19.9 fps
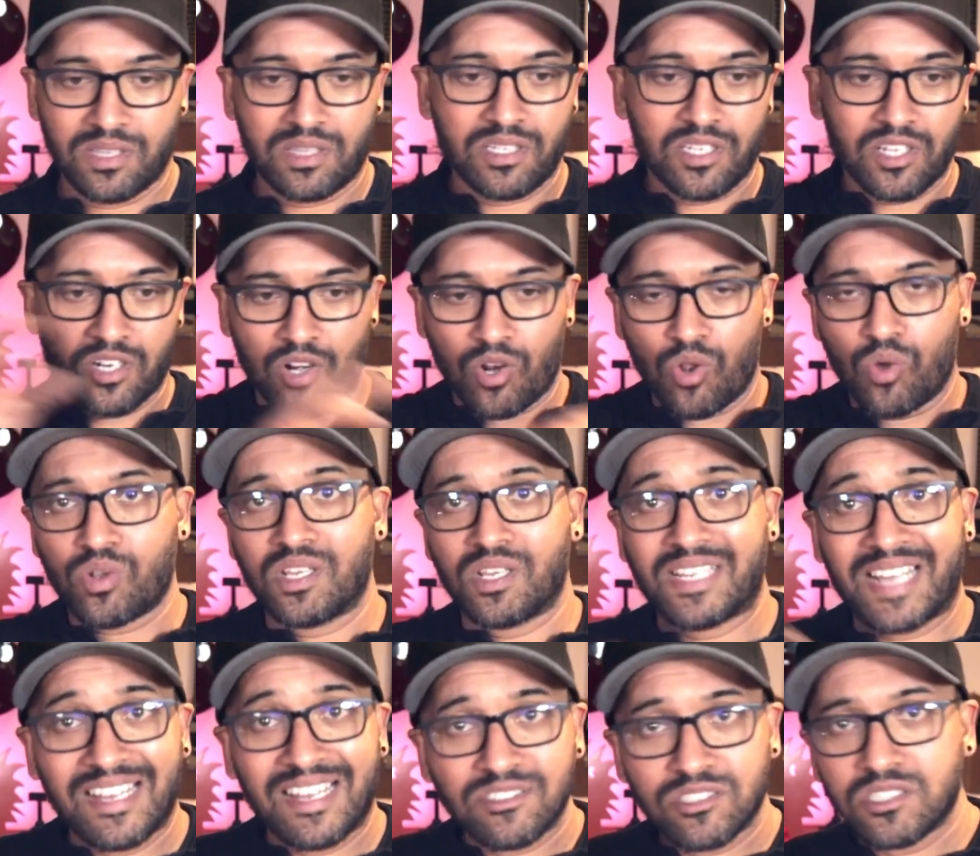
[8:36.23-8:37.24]
you know local
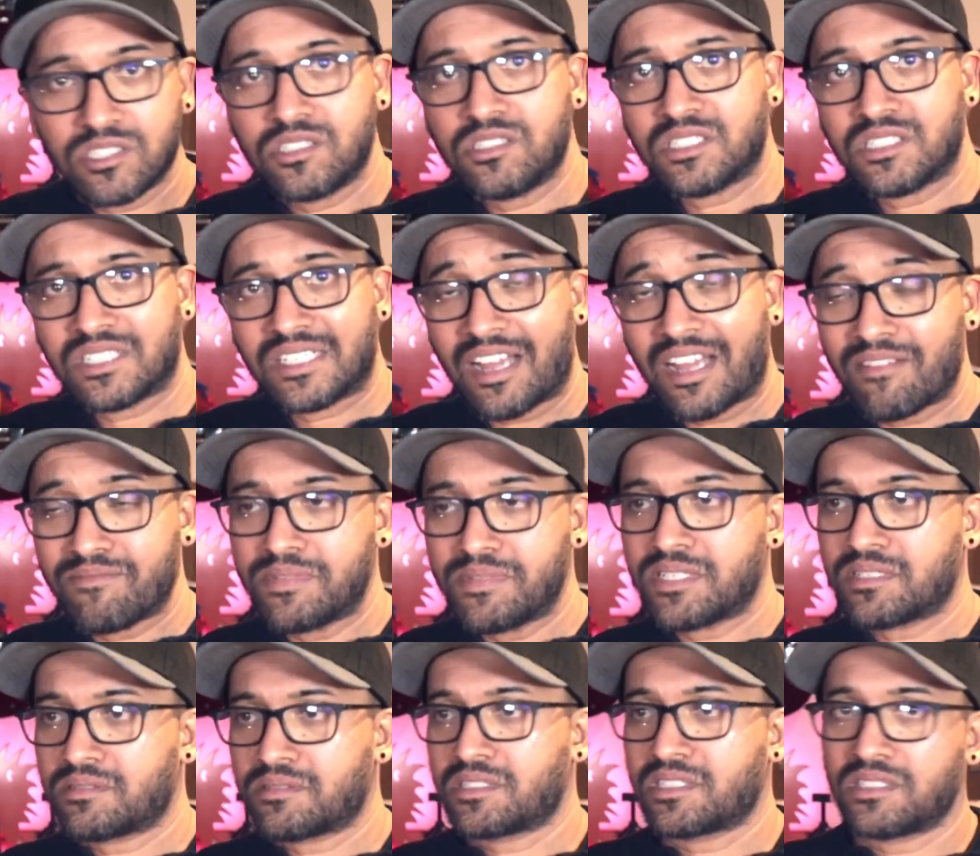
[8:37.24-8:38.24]
councils and
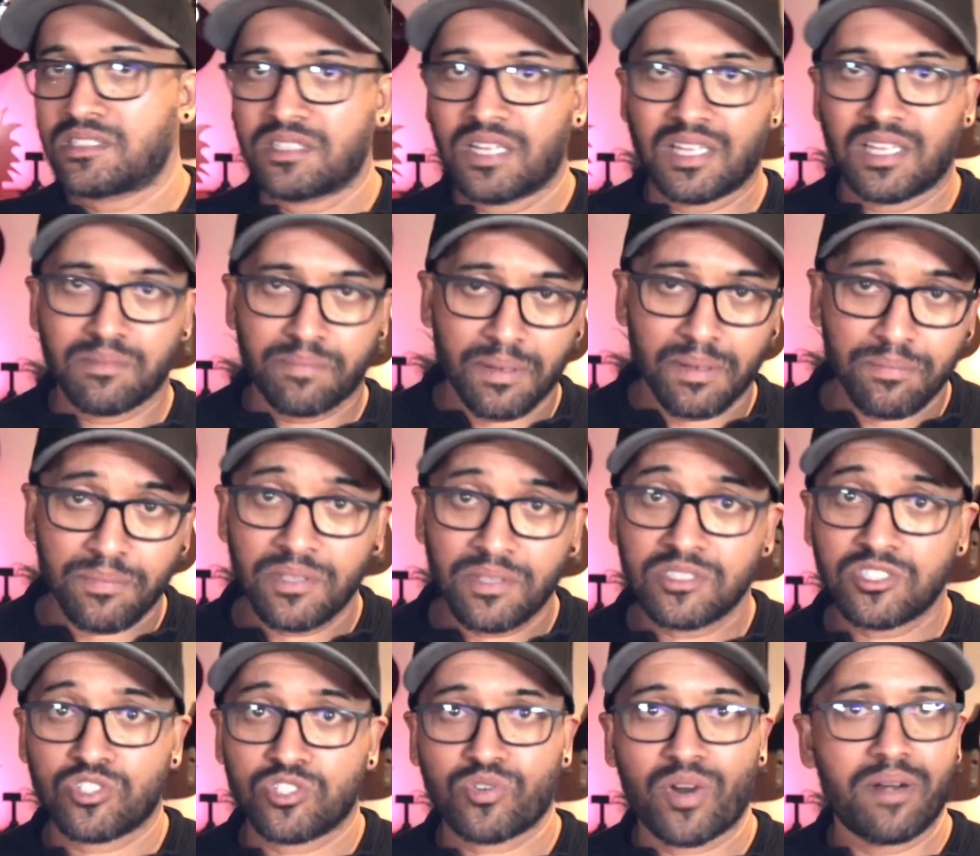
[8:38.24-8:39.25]
governments and other people
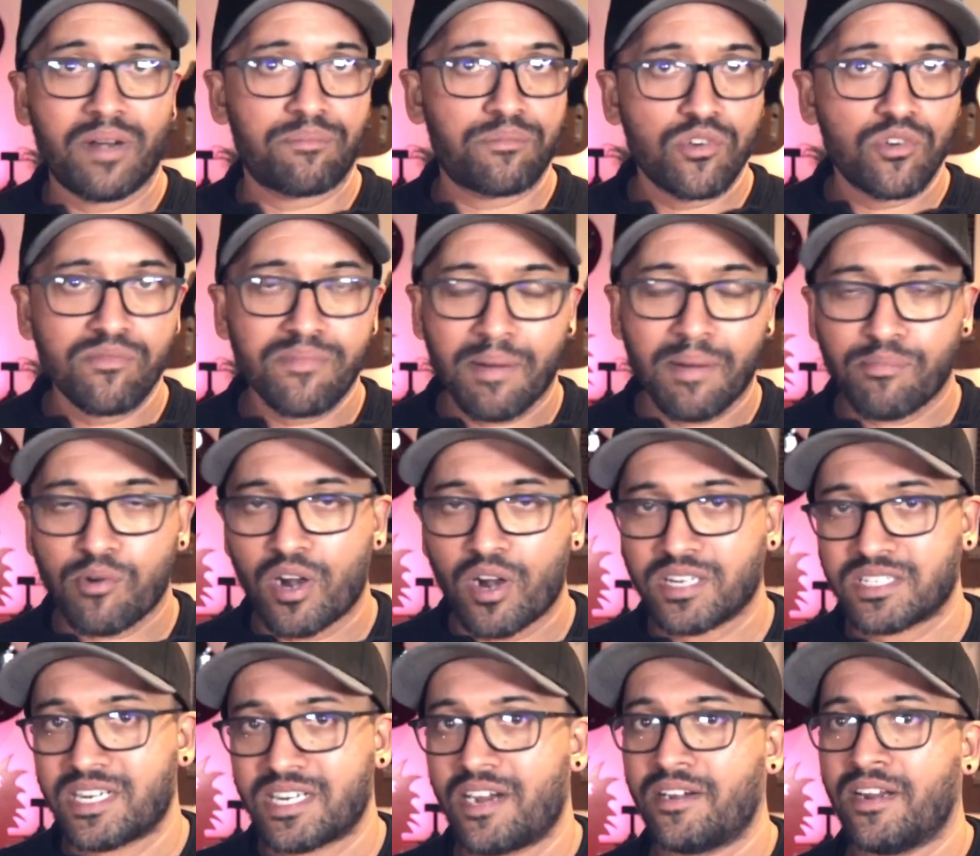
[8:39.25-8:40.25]
to try and prove my
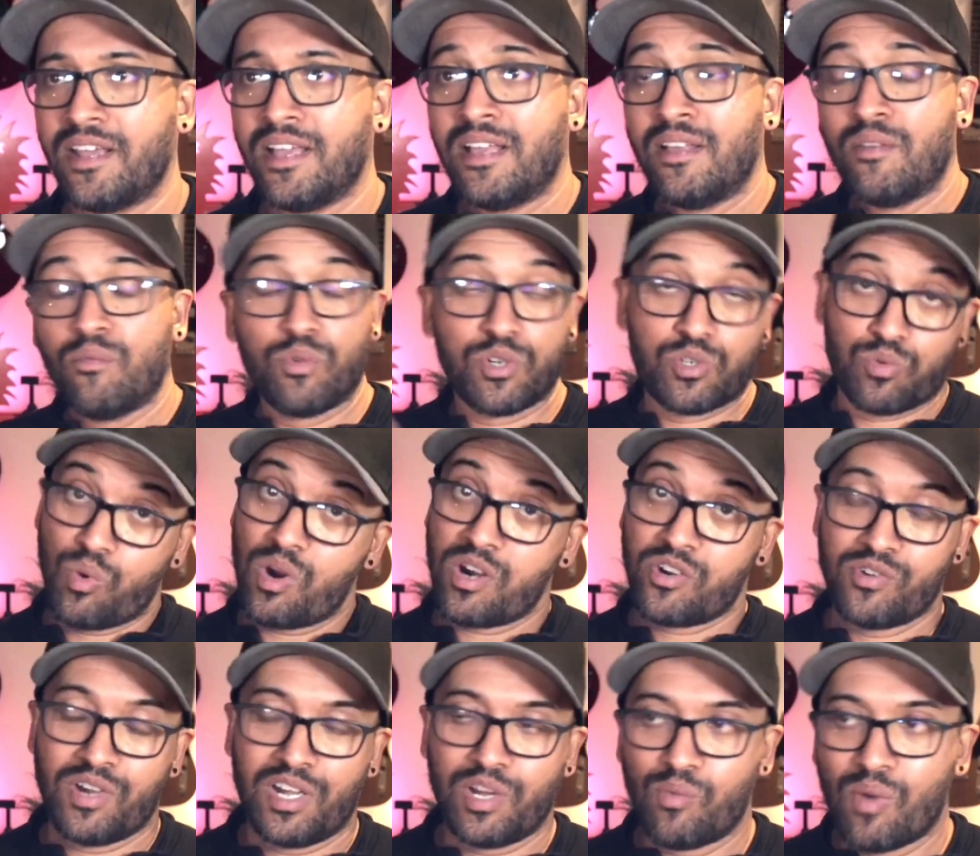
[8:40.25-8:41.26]
product out, which worked
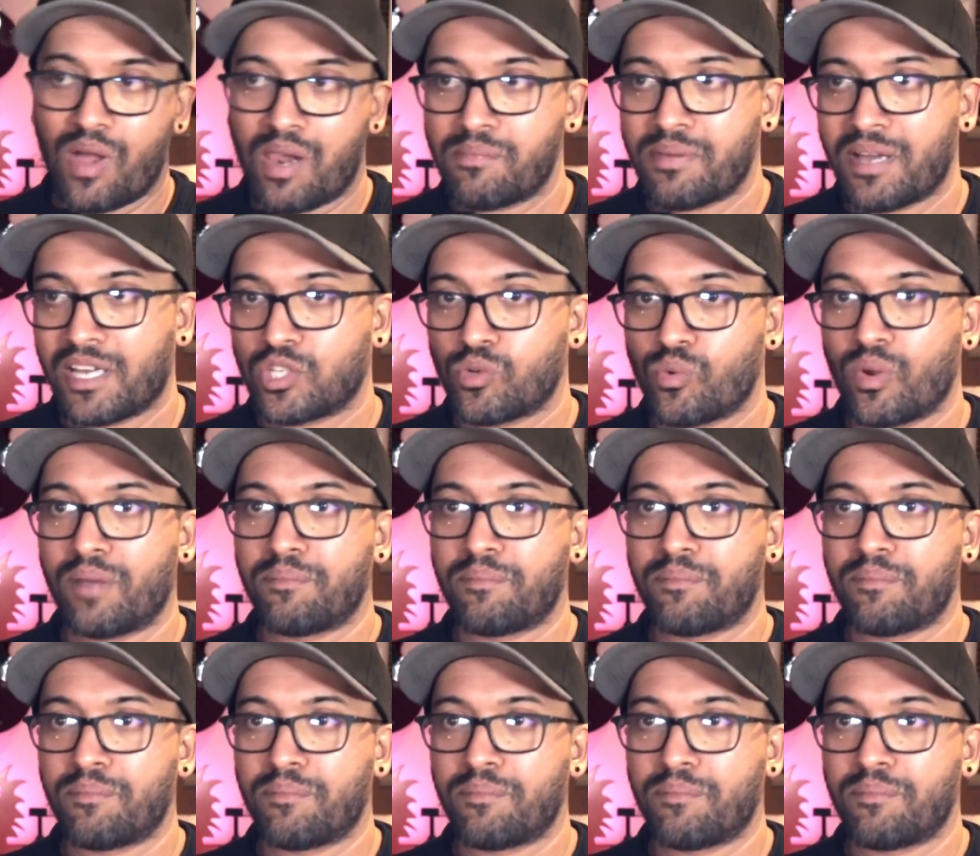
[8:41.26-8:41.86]
really well by the way.